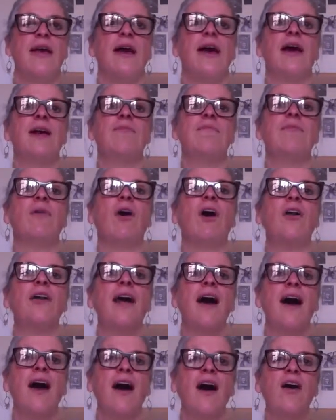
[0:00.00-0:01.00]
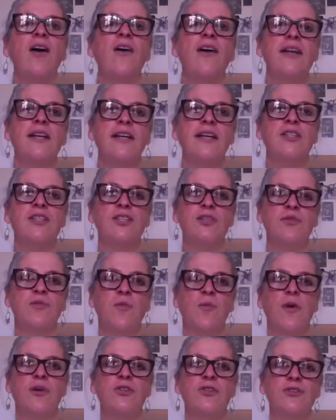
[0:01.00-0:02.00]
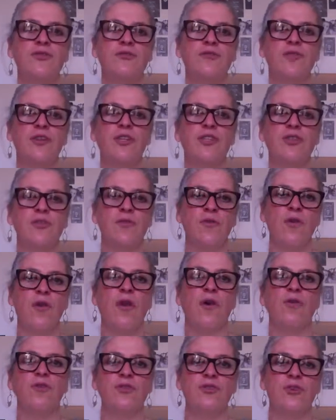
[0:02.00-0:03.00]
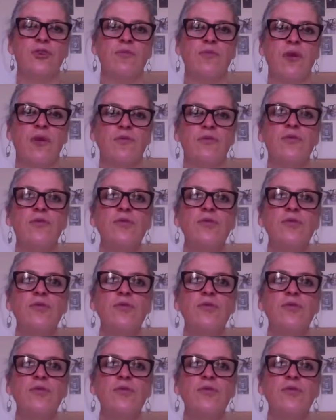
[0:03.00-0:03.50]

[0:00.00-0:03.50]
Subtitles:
on how it is you want to reach your long-term goals.